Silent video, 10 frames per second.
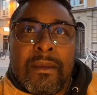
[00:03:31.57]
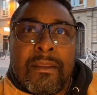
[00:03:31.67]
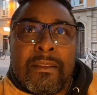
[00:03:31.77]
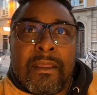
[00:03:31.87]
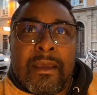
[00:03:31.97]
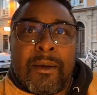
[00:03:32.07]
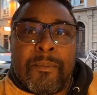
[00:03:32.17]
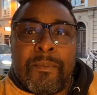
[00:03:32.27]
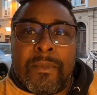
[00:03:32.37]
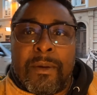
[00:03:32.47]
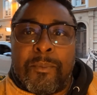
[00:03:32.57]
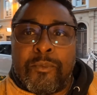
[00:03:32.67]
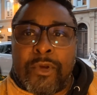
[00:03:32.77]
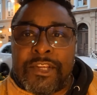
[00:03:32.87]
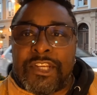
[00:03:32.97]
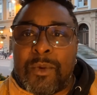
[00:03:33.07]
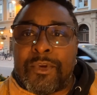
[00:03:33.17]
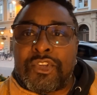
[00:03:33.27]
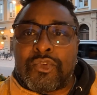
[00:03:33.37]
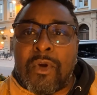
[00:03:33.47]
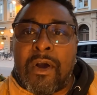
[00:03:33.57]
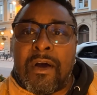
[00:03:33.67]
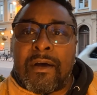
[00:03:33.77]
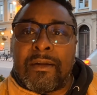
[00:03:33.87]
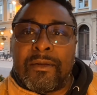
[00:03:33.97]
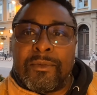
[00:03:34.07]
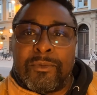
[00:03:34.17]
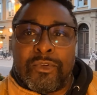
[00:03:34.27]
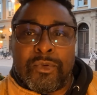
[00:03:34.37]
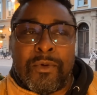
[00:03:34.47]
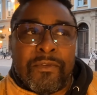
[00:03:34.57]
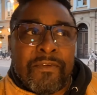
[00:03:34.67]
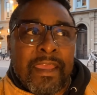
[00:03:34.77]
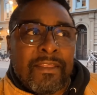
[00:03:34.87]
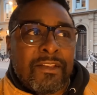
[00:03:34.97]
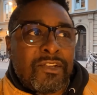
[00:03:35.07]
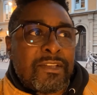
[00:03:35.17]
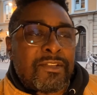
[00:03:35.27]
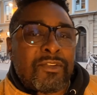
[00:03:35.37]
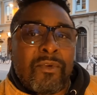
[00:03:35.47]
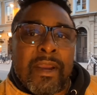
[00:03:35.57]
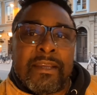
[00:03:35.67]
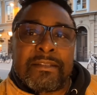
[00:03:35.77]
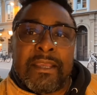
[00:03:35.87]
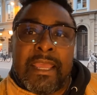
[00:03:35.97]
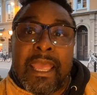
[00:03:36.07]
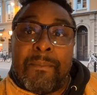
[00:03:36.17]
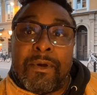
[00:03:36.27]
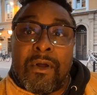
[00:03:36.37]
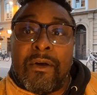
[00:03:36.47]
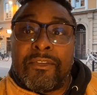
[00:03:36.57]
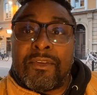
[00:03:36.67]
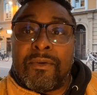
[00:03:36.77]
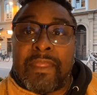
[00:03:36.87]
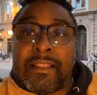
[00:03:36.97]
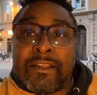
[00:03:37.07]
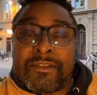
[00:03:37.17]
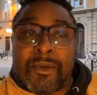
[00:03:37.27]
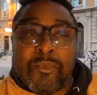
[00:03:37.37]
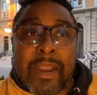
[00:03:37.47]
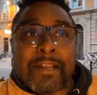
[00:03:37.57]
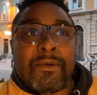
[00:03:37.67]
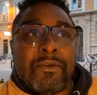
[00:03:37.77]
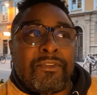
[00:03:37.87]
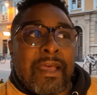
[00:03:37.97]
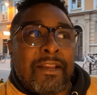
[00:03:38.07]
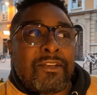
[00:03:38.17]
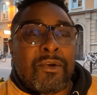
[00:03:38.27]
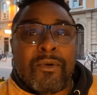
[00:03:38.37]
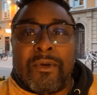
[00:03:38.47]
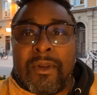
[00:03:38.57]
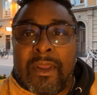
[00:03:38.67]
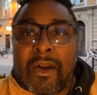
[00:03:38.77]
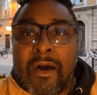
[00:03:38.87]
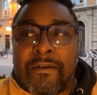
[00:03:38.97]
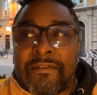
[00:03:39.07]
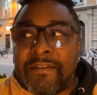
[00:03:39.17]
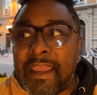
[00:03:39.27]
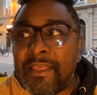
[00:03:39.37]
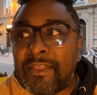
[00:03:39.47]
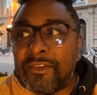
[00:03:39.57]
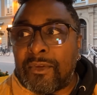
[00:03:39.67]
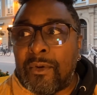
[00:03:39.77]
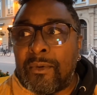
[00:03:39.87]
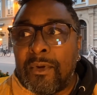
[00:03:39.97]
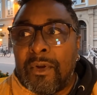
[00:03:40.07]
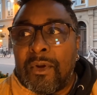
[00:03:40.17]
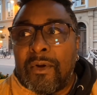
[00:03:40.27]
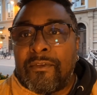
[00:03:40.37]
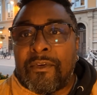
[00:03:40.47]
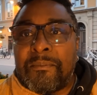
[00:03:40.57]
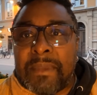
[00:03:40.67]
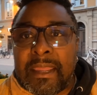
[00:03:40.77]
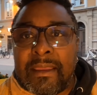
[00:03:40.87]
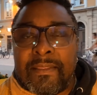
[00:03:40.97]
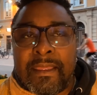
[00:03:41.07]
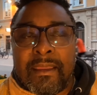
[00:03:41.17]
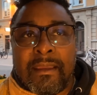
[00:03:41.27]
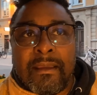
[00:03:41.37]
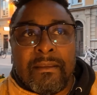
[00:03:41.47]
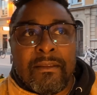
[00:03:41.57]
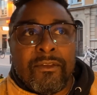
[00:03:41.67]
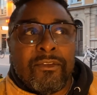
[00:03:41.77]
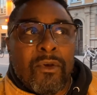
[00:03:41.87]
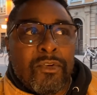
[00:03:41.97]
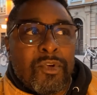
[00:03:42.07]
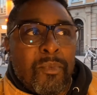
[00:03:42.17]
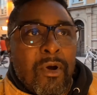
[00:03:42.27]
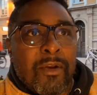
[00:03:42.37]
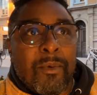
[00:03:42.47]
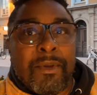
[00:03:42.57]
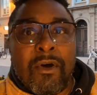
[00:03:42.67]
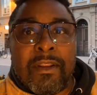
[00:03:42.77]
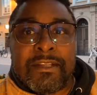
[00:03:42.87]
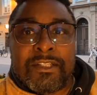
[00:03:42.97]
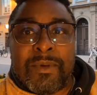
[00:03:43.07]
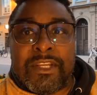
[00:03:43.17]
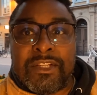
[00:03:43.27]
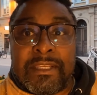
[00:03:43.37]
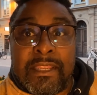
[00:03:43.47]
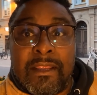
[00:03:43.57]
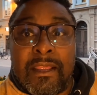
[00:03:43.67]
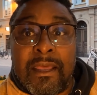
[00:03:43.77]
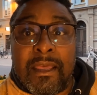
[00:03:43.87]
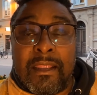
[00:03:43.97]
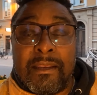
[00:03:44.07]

the preaching was strong, true faith in Jesus Christ, but also that there's a practical side to our faith. And so for me, the, the social part of what we call in Swedish uh,